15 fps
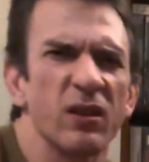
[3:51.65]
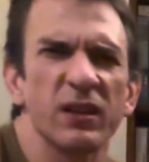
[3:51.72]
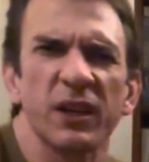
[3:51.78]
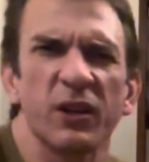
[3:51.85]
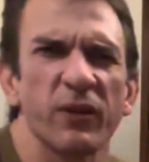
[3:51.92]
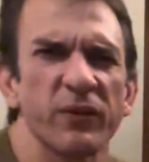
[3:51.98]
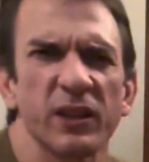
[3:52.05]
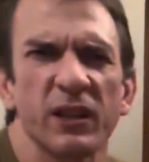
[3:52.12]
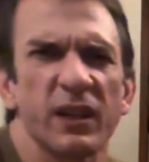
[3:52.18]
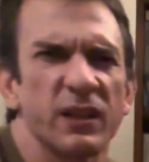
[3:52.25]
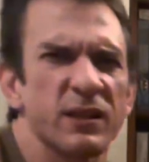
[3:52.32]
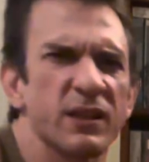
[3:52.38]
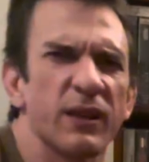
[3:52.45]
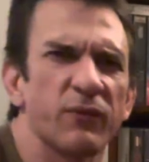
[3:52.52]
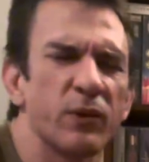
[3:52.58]
like over the
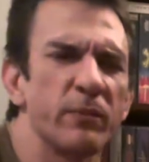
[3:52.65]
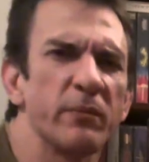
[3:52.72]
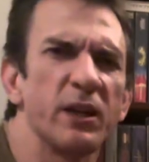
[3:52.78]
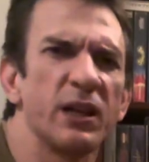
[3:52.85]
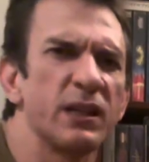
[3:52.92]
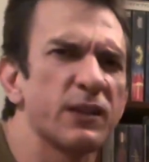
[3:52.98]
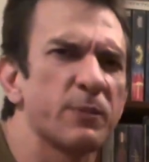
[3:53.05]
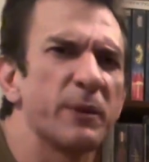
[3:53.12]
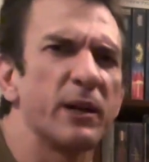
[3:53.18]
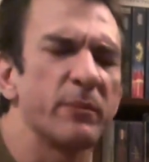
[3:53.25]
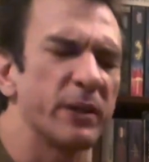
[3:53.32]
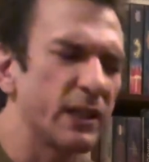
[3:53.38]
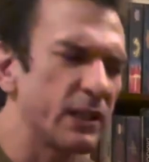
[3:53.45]
last several months, but